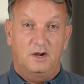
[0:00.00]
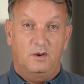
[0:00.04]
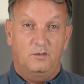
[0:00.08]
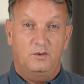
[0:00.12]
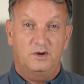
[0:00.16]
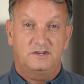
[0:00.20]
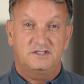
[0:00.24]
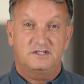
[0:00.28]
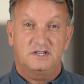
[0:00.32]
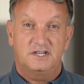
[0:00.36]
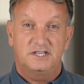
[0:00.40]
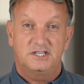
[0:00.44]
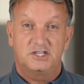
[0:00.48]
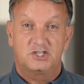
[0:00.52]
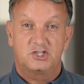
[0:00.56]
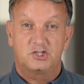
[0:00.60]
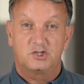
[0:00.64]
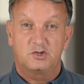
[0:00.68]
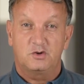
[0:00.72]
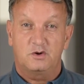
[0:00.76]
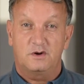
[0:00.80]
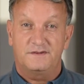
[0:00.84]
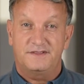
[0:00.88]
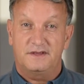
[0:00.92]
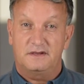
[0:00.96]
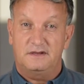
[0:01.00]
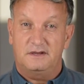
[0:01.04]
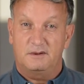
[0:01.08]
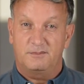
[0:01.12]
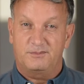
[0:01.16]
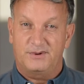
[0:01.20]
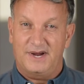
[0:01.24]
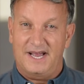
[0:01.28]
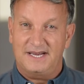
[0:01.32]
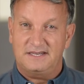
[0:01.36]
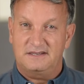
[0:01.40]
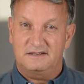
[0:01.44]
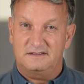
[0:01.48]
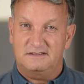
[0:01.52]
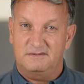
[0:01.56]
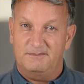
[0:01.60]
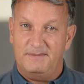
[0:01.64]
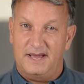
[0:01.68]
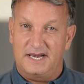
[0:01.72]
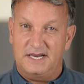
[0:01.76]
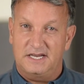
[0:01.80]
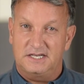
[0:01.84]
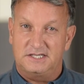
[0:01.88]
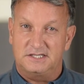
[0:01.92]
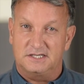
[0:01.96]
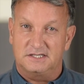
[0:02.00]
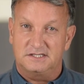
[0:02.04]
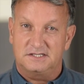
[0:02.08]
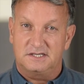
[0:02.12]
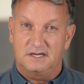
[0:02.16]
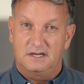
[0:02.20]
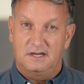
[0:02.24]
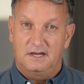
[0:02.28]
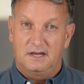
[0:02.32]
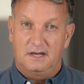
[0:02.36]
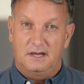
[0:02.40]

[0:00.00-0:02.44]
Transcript: which will ensure that your practice managers